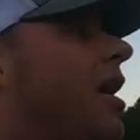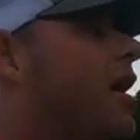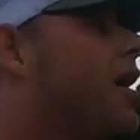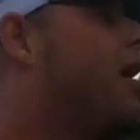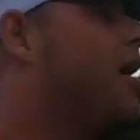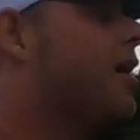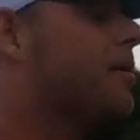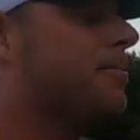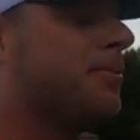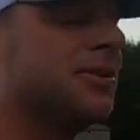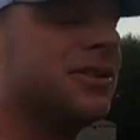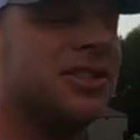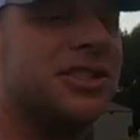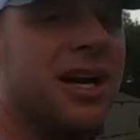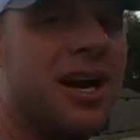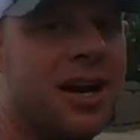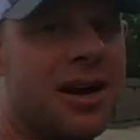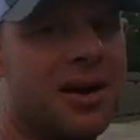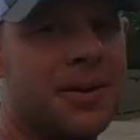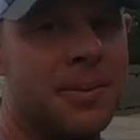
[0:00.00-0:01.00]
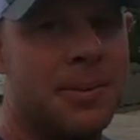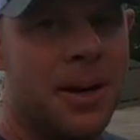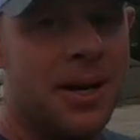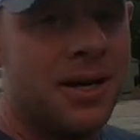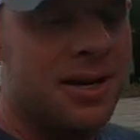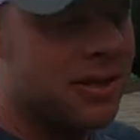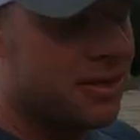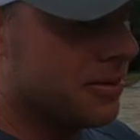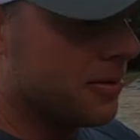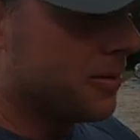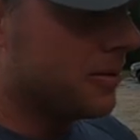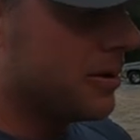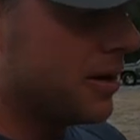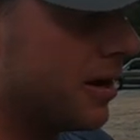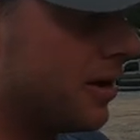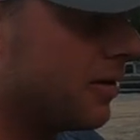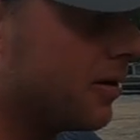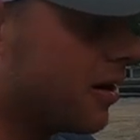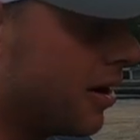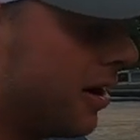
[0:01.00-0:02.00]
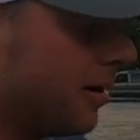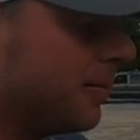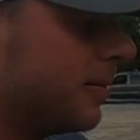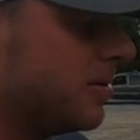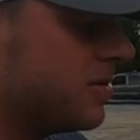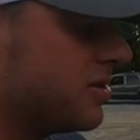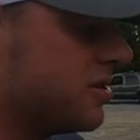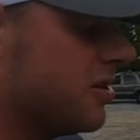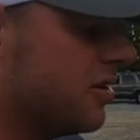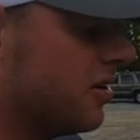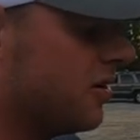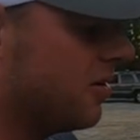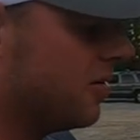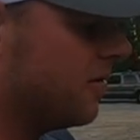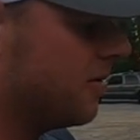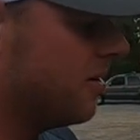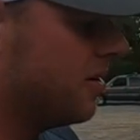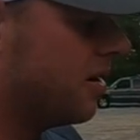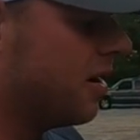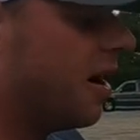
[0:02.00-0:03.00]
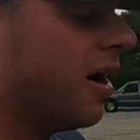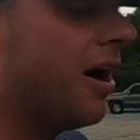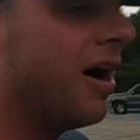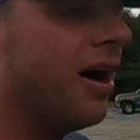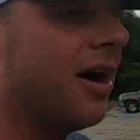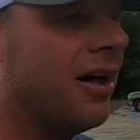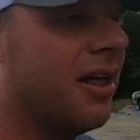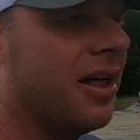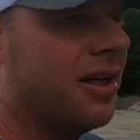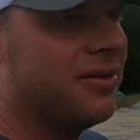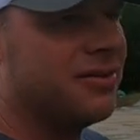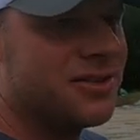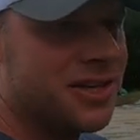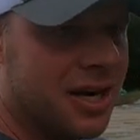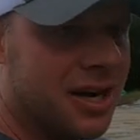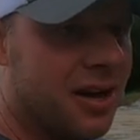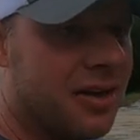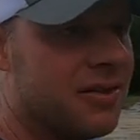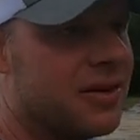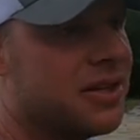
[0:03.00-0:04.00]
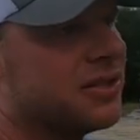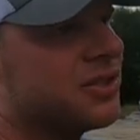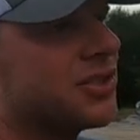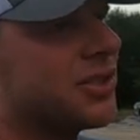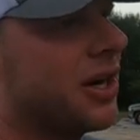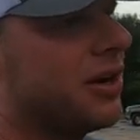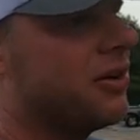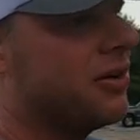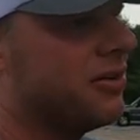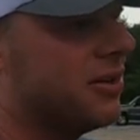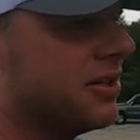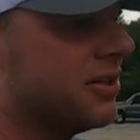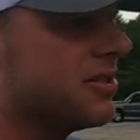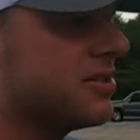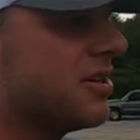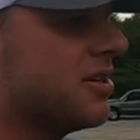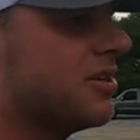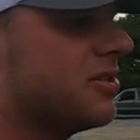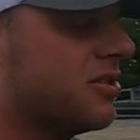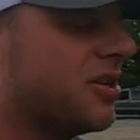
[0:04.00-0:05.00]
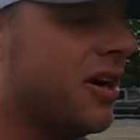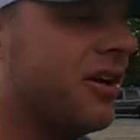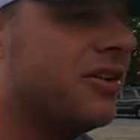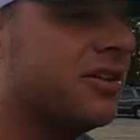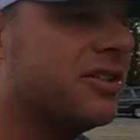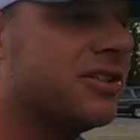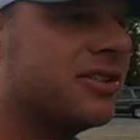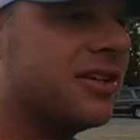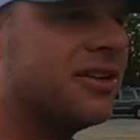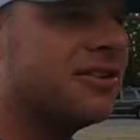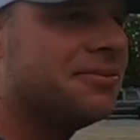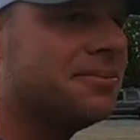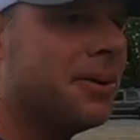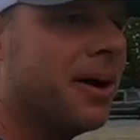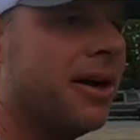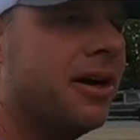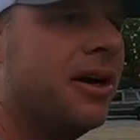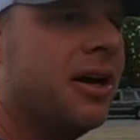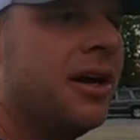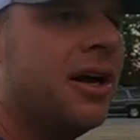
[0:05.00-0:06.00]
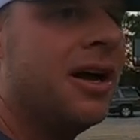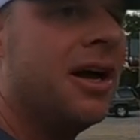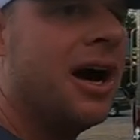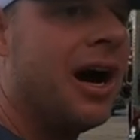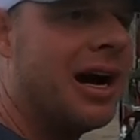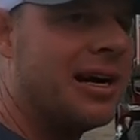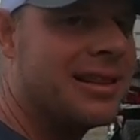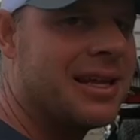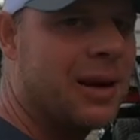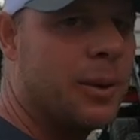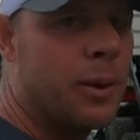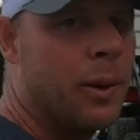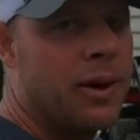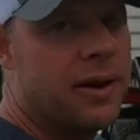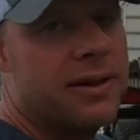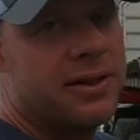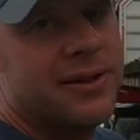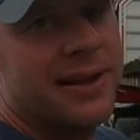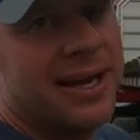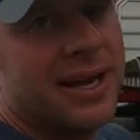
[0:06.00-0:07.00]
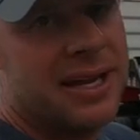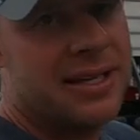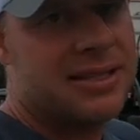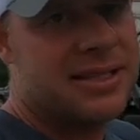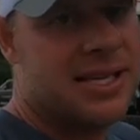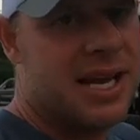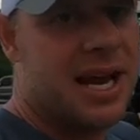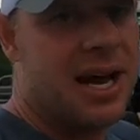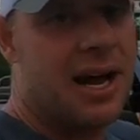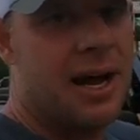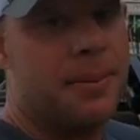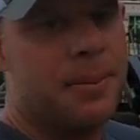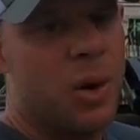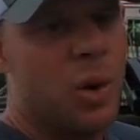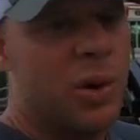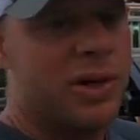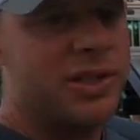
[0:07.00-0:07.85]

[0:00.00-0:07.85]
Uh, I appreciate everybody throwing down comments, you know, uh, check out this trailer, this trailer and stuff. But I think one of the things I'm